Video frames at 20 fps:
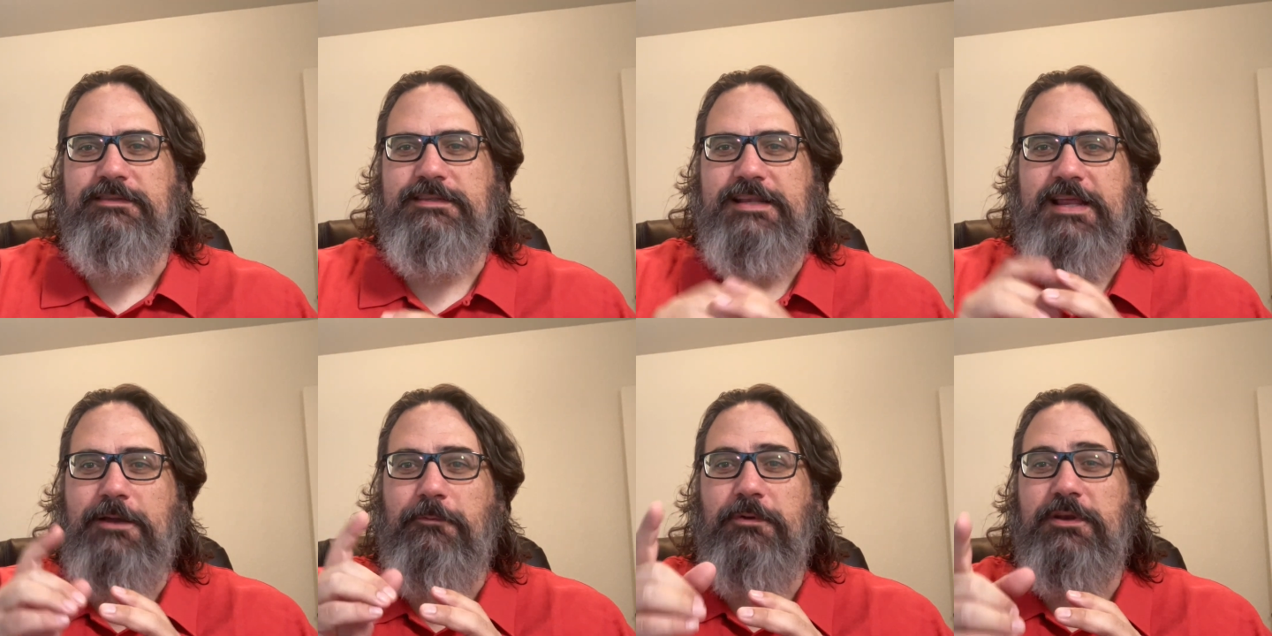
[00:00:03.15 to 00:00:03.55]

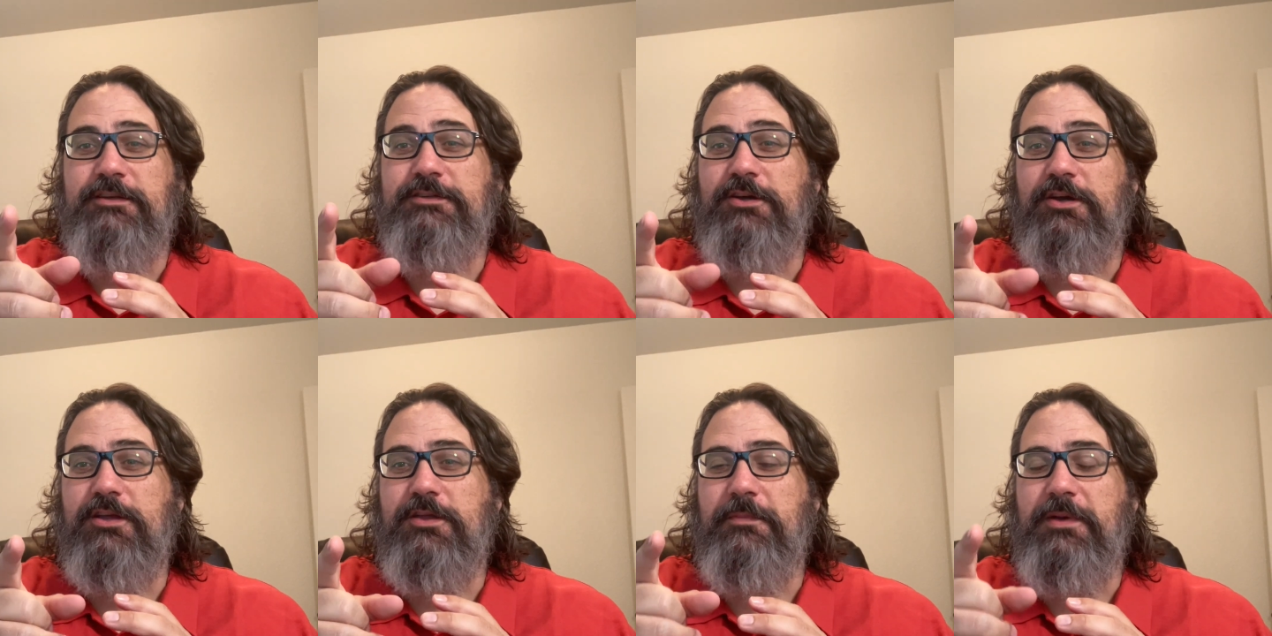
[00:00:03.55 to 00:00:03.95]
Today I want to
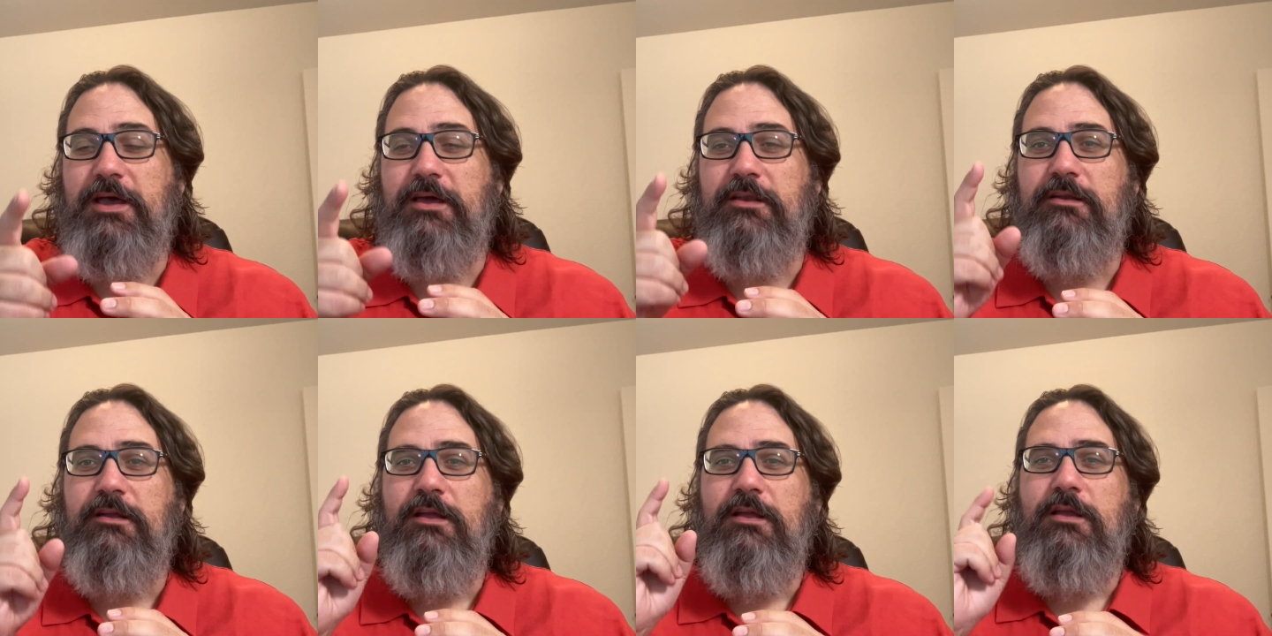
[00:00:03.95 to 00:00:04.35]
talk
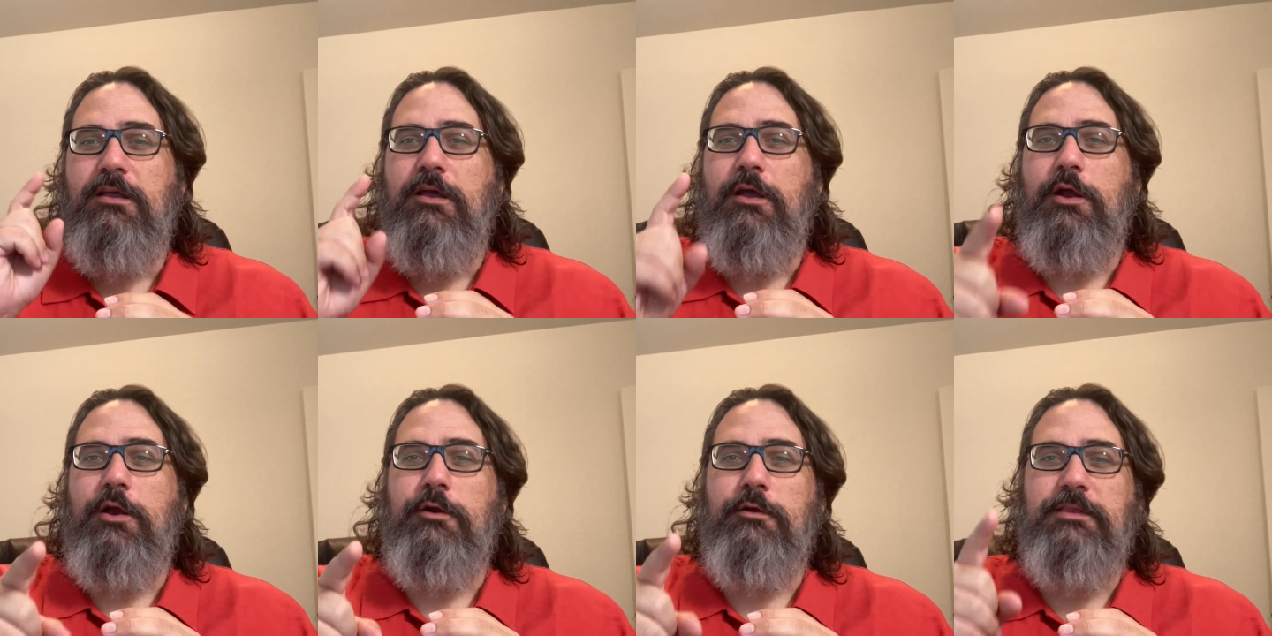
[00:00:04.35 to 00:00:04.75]
about
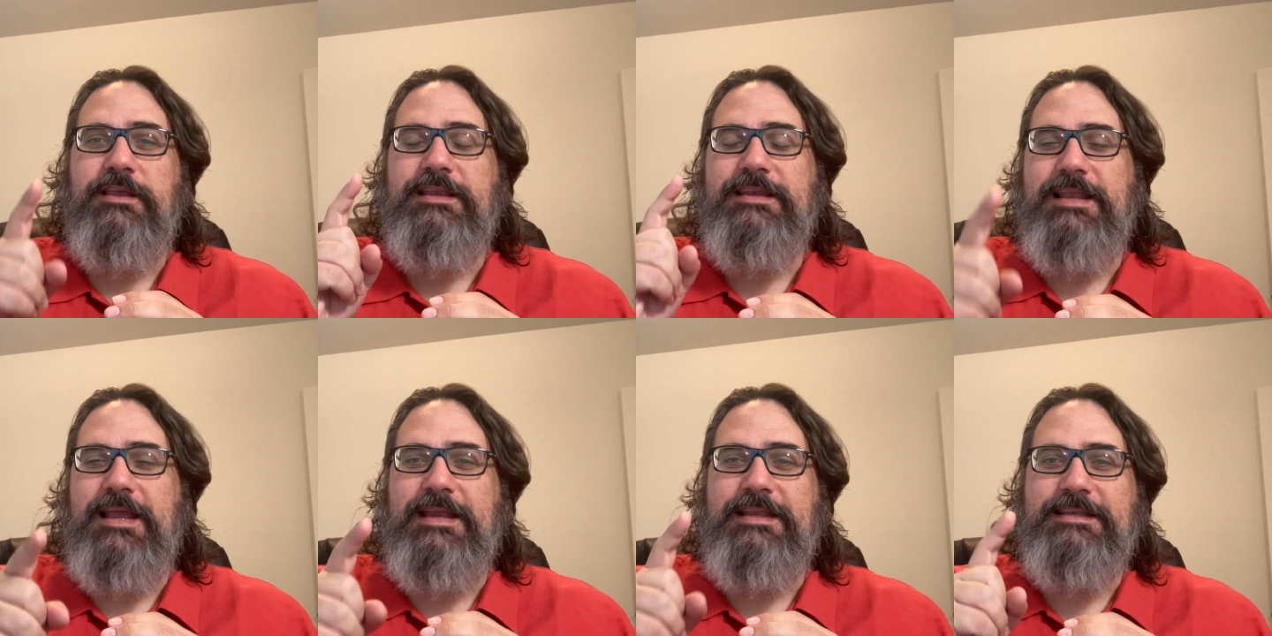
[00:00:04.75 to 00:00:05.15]
early
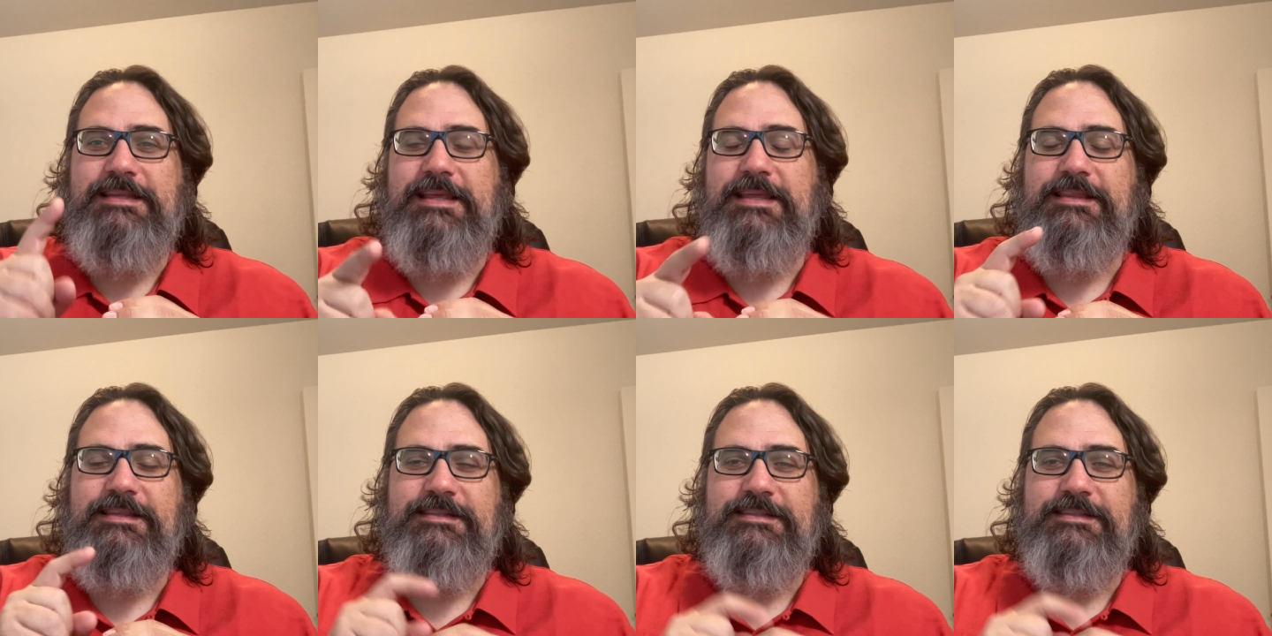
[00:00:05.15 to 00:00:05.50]
19th